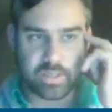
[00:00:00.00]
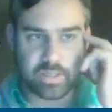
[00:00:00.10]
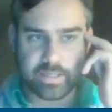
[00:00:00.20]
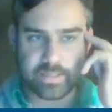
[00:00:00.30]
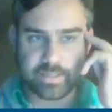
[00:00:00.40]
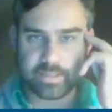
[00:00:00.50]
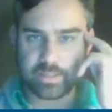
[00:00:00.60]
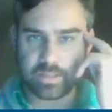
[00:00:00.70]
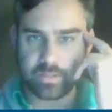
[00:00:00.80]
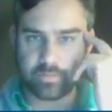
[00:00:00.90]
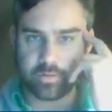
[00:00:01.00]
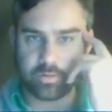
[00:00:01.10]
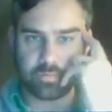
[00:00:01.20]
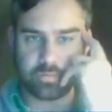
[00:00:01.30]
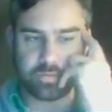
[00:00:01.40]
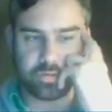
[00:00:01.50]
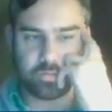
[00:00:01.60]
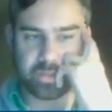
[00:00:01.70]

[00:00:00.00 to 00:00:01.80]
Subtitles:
against Overgrown Tomb,